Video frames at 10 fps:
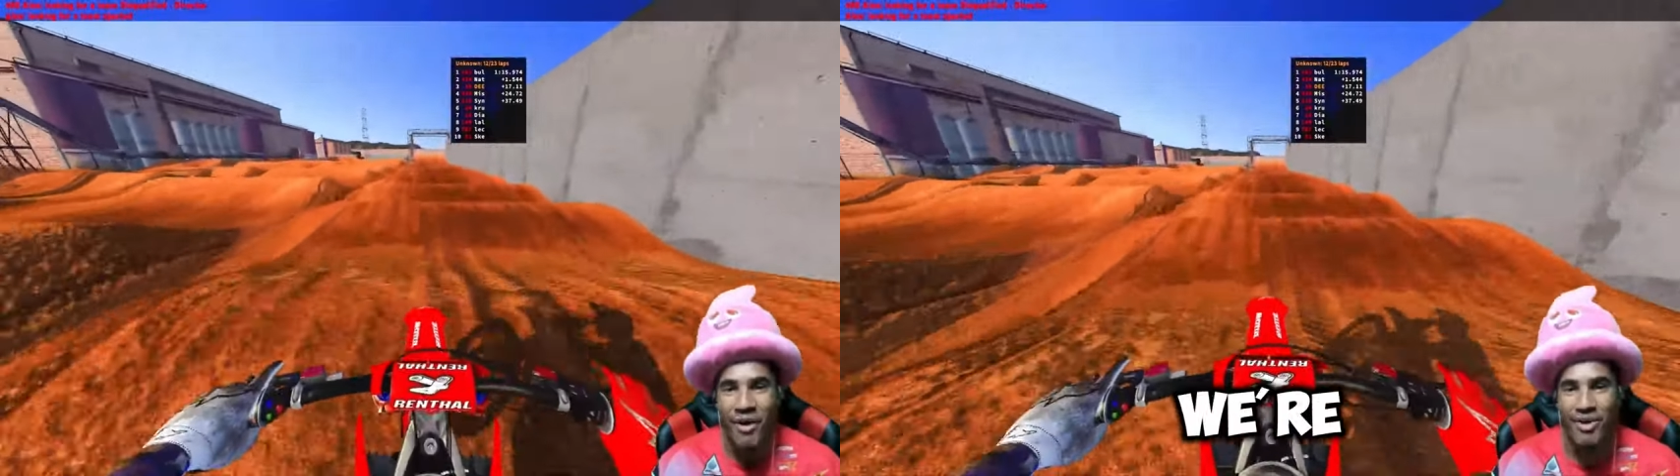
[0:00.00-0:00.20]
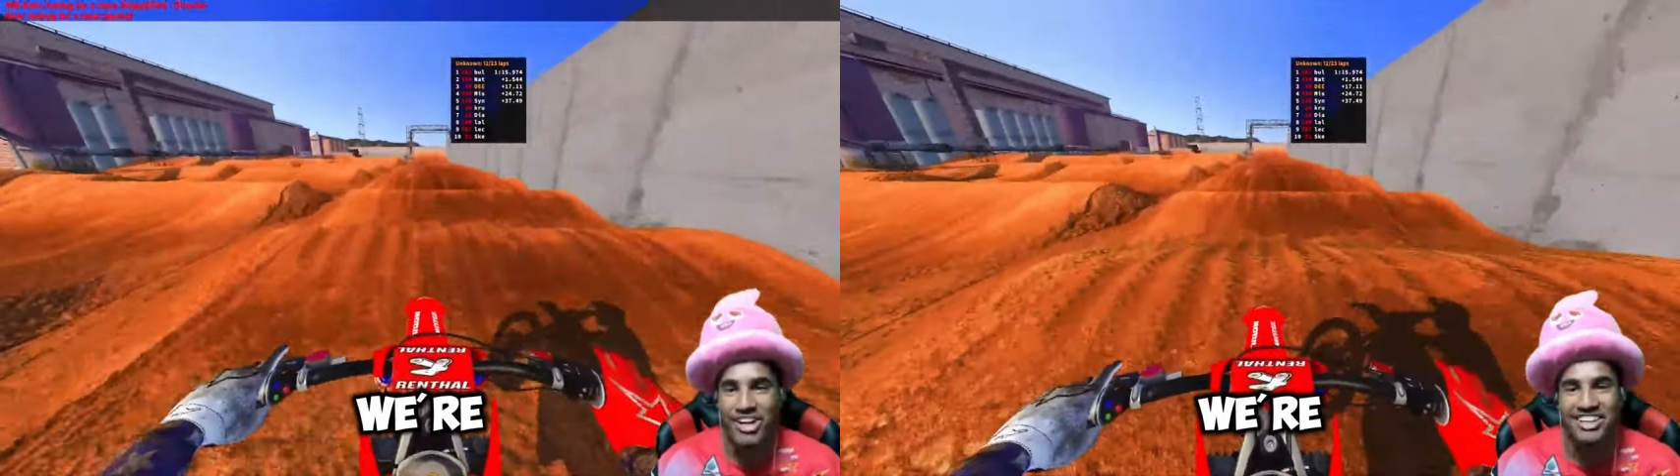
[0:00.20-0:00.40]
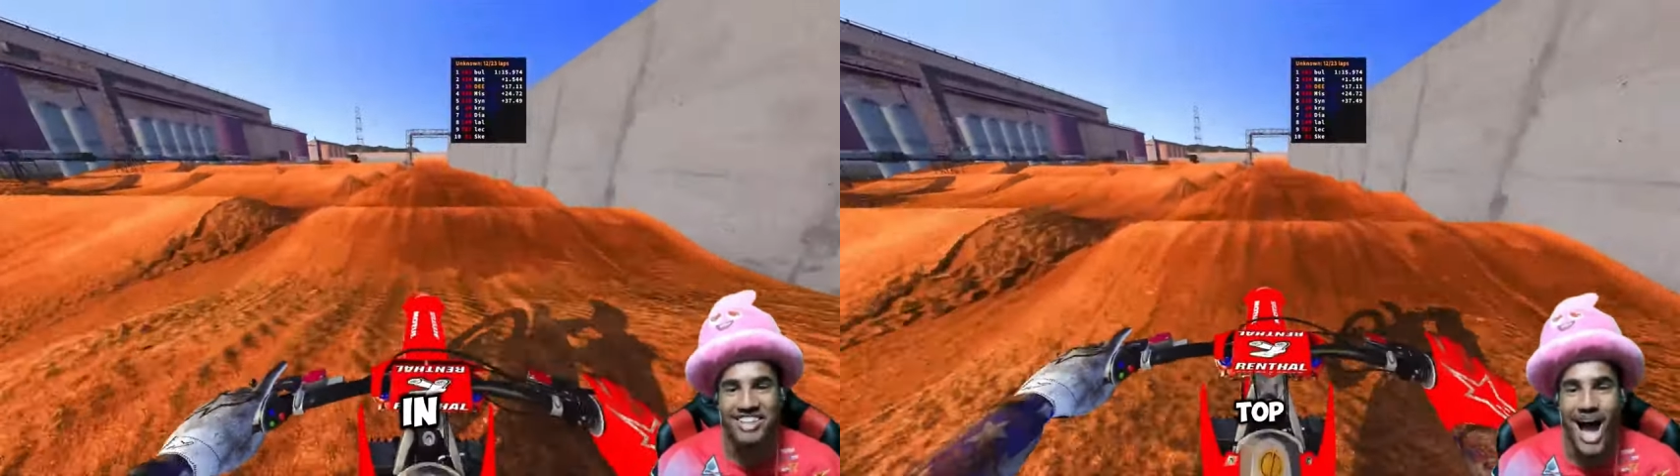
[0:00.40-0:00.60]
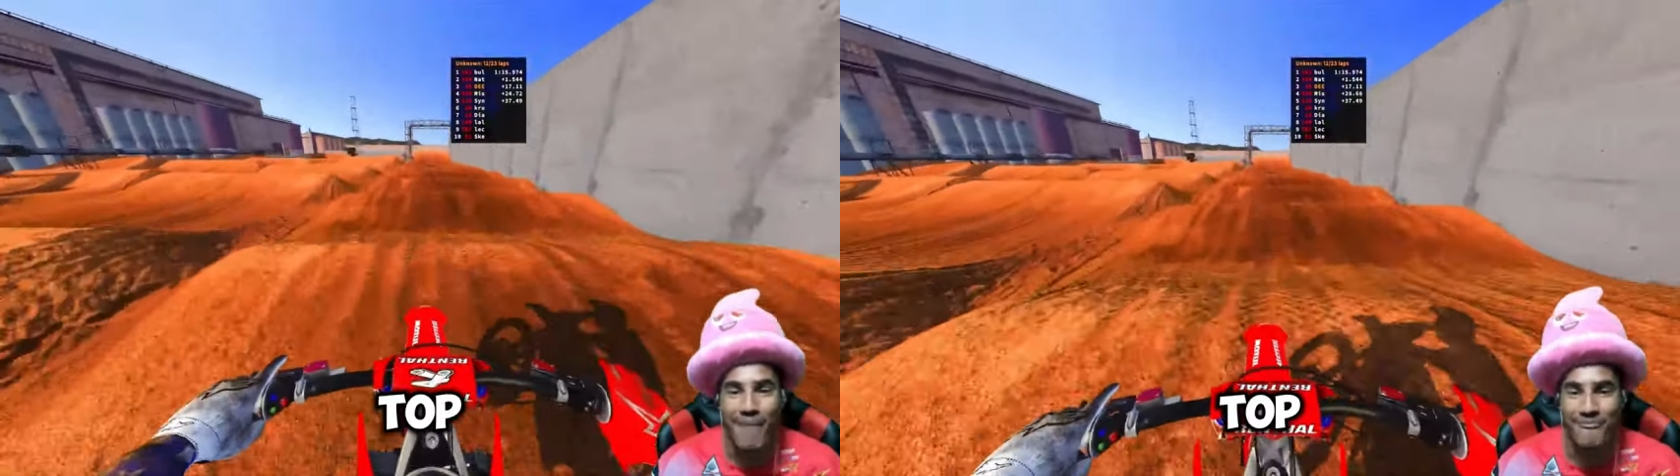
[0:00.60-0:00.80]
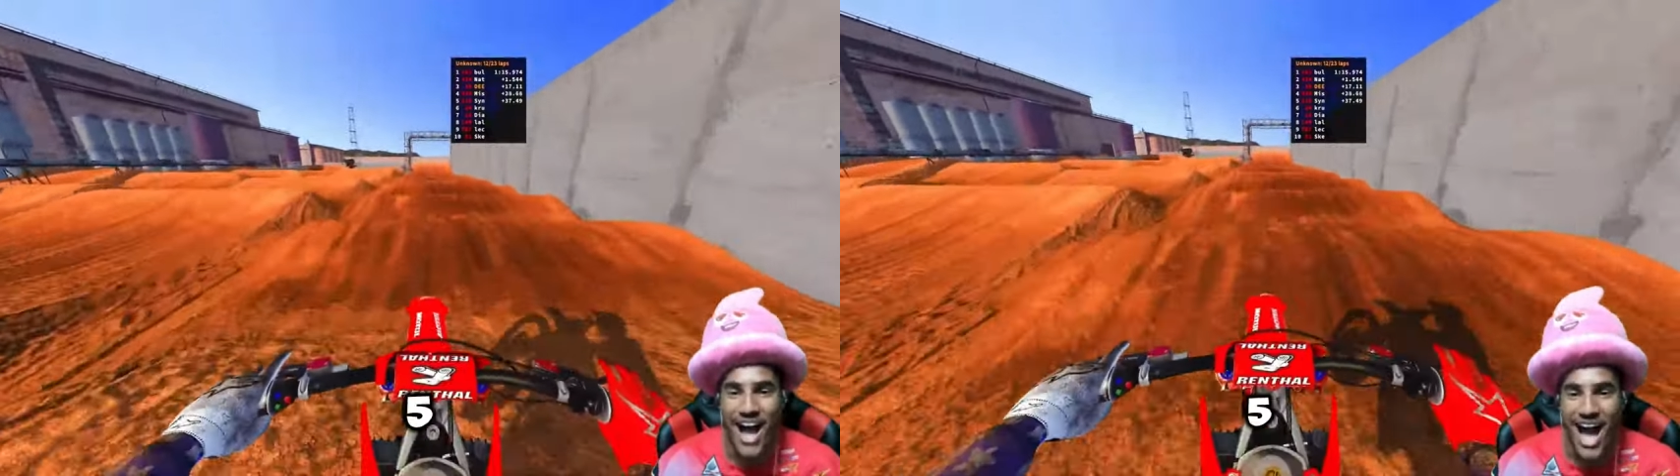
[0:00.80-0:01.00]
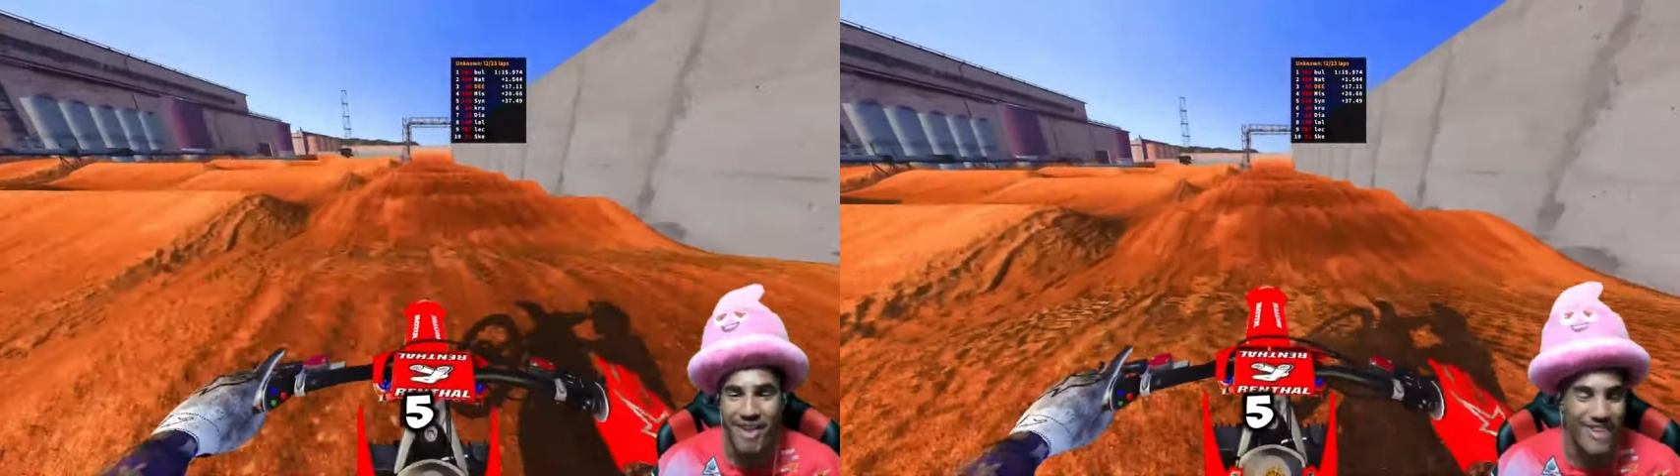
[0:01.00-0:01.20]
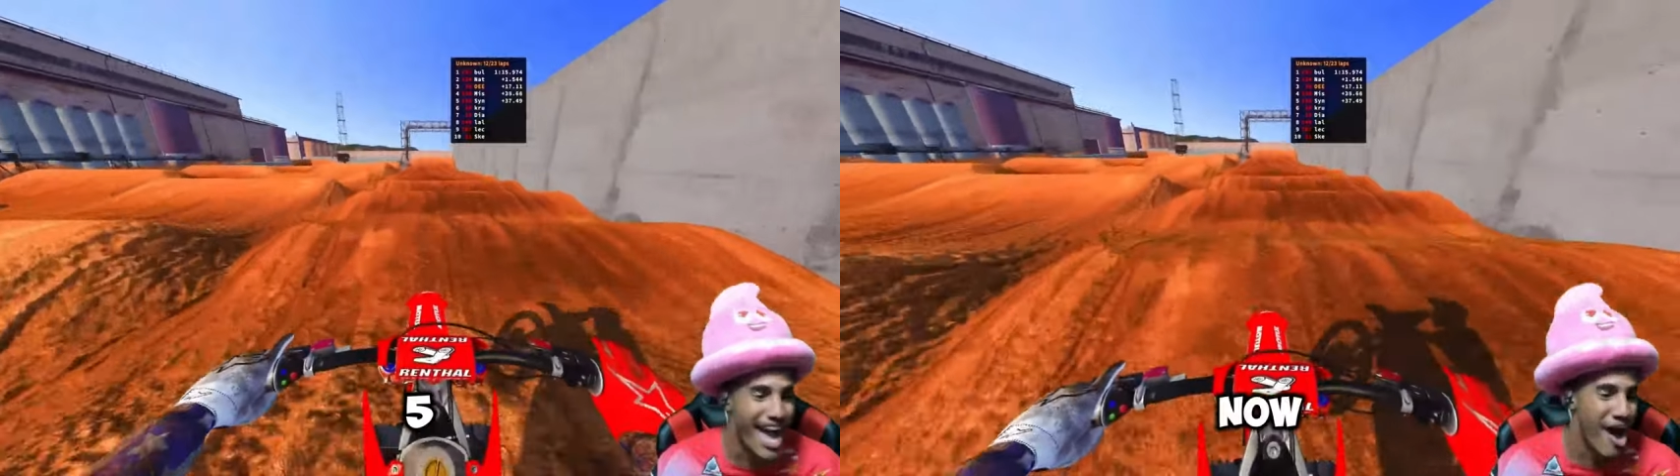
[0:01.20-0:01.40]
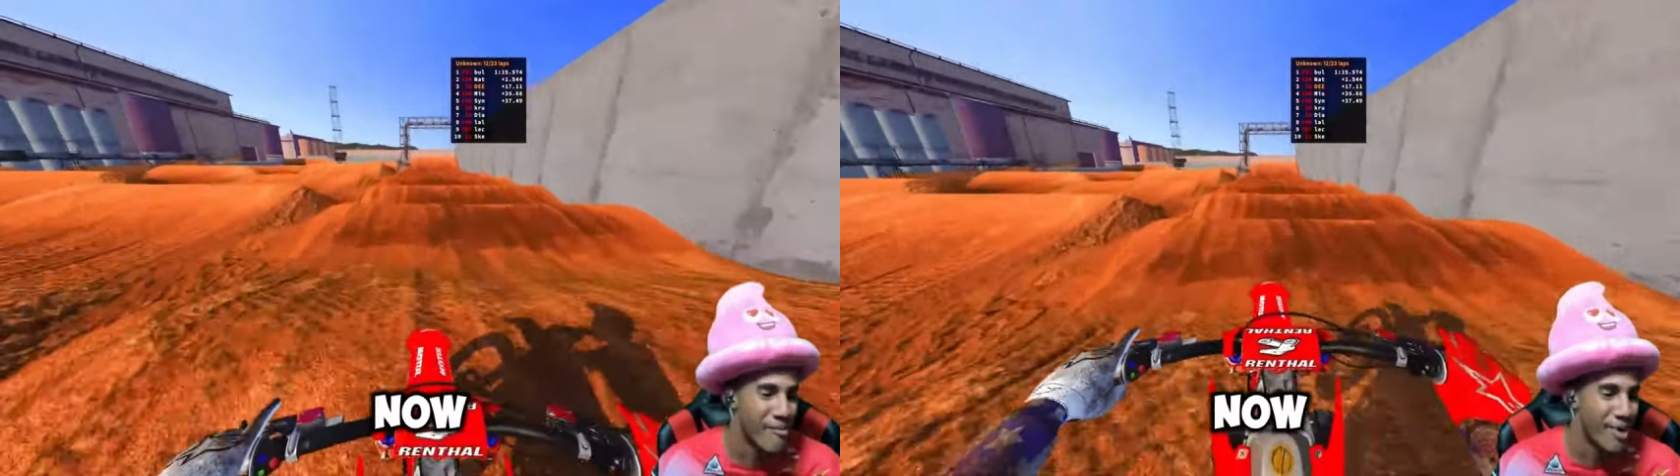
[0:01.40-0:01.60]
We're in top five
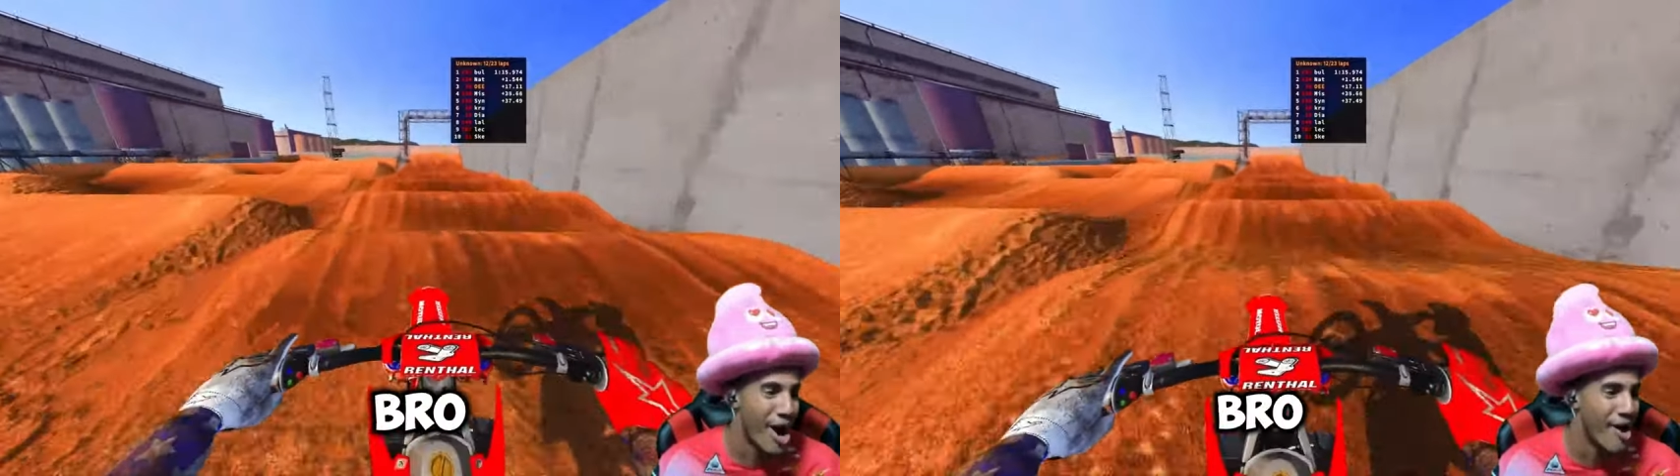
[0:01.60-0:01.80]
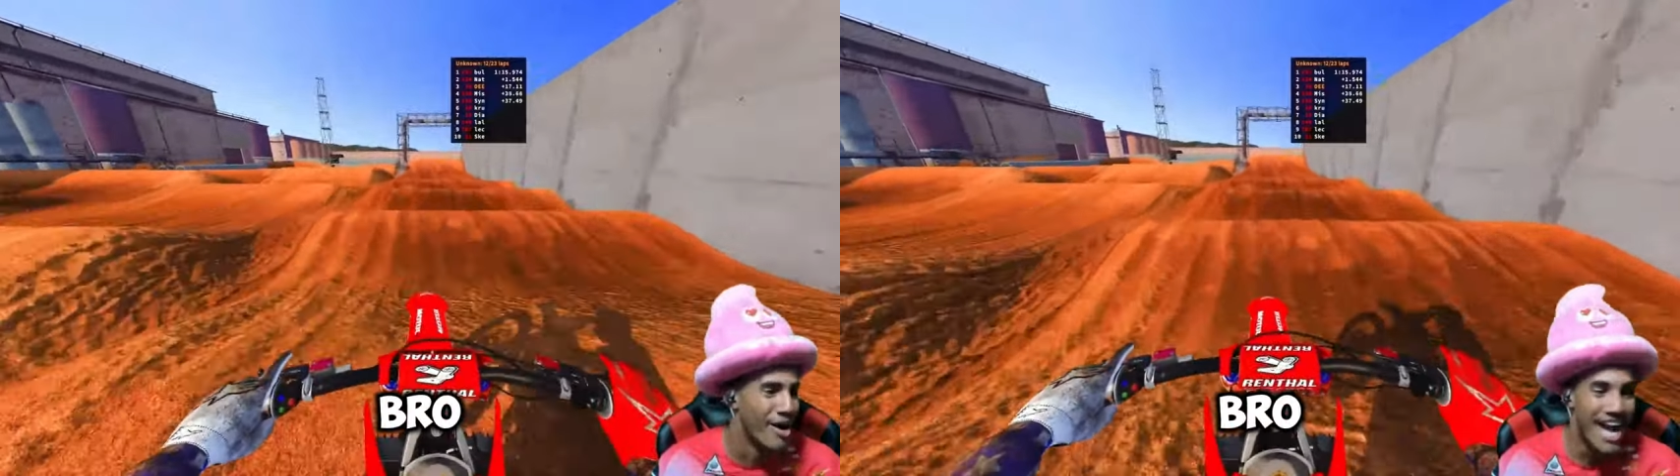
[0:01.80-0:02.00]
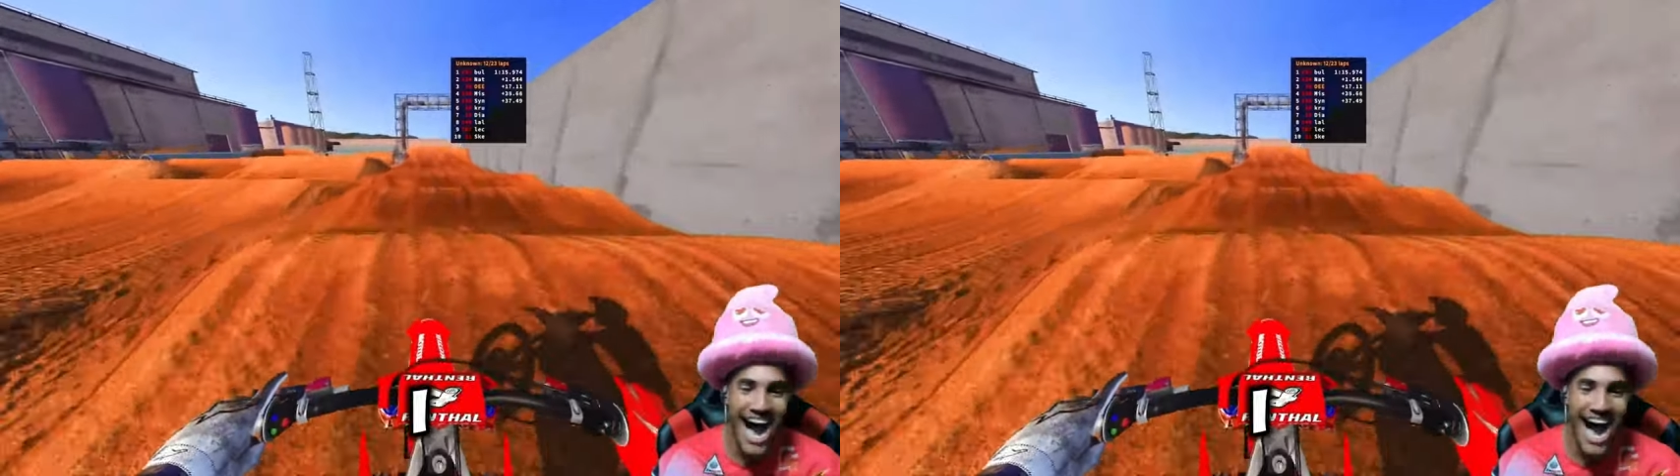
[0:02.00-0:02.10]
now, bro.